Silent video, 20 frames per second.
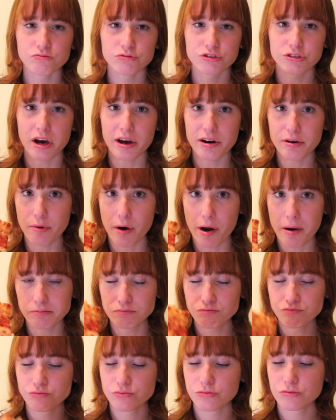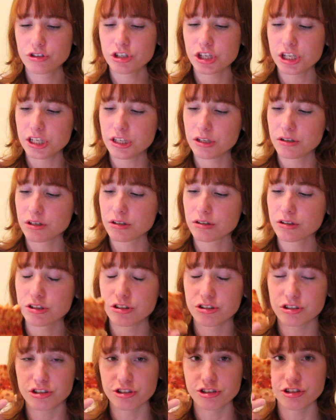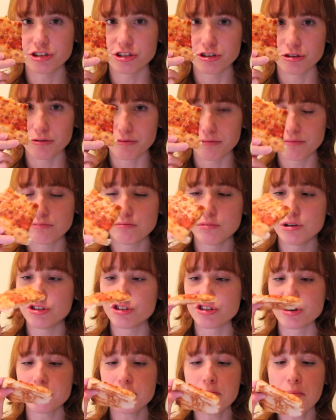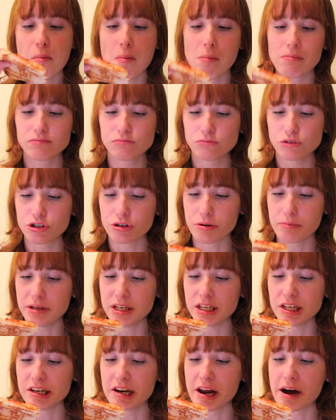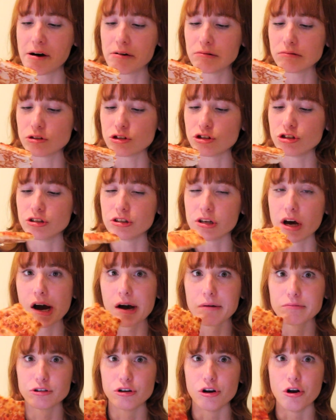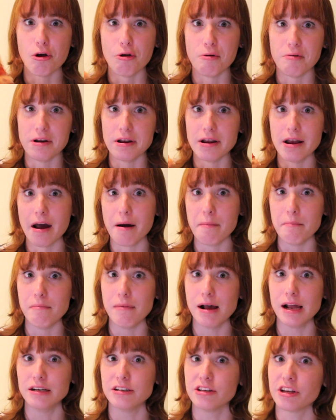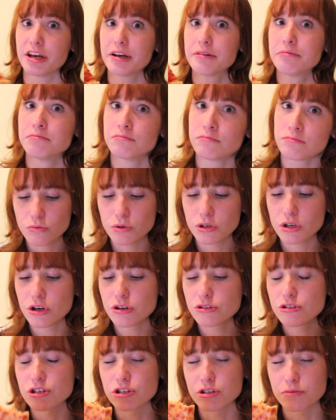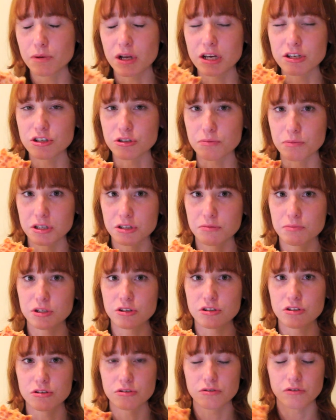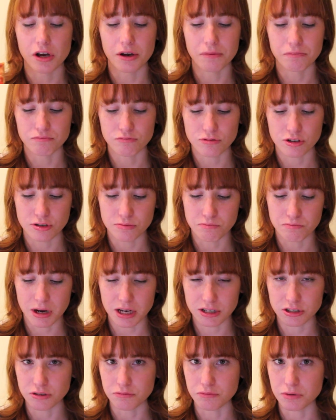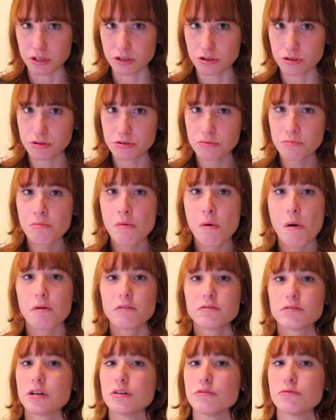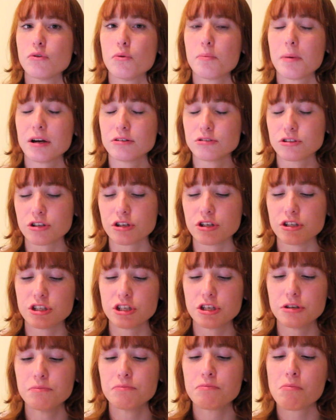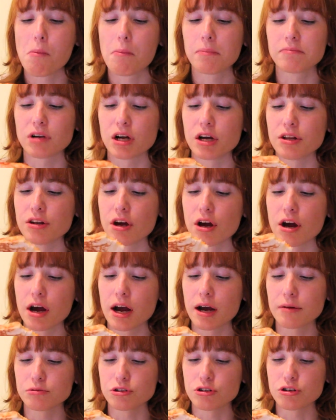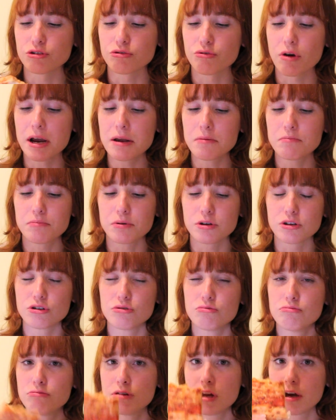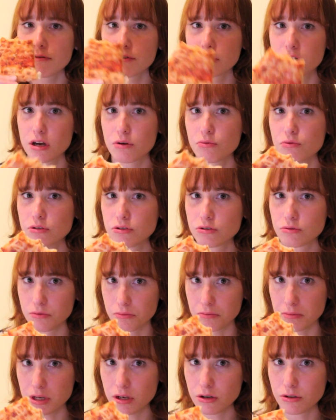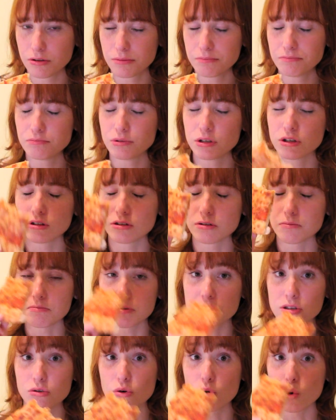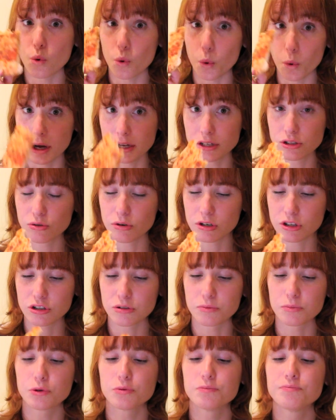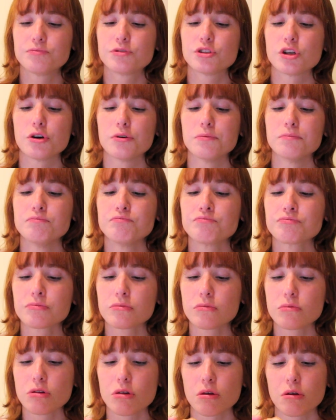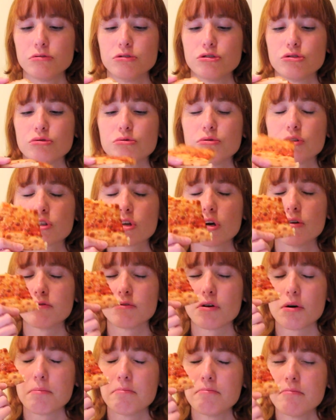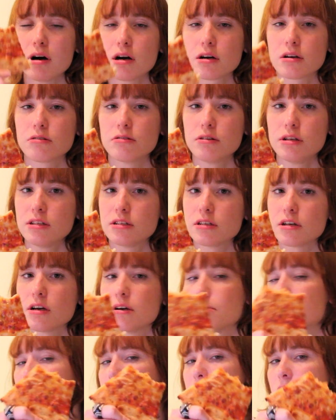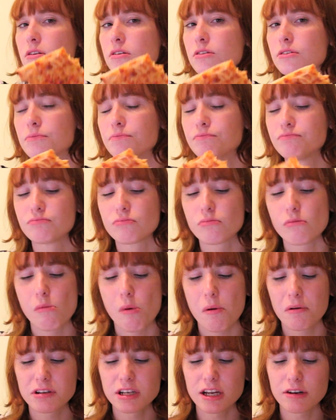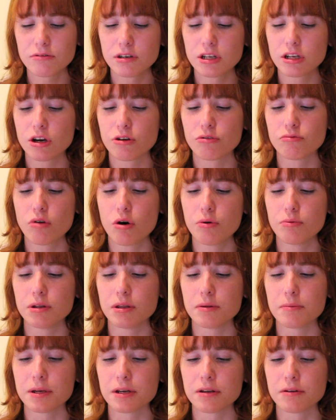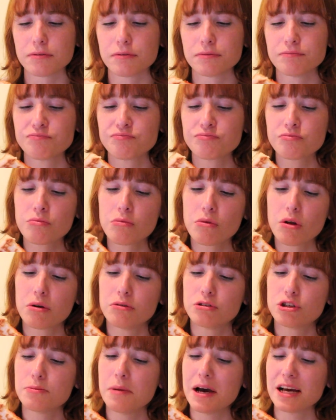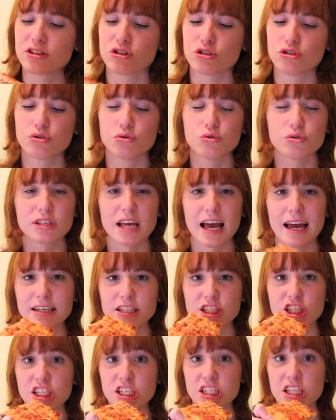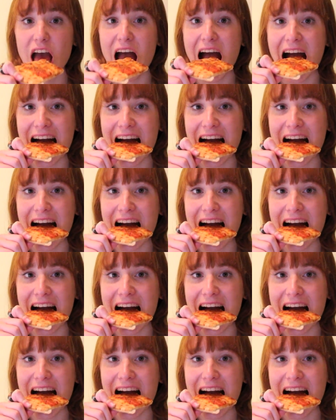So anyway, tea consisted of pizza, which I'm eating now, which is absolutely amazing. We go to this place that makes pizzas, like these massive pizzas, for like £4.90. And they're absolutely great, but you never get ones with meat on them because the meat's always questionable. So we should always go for a margarita because you can't really go wrong with a bit of tomato sauce and cheese.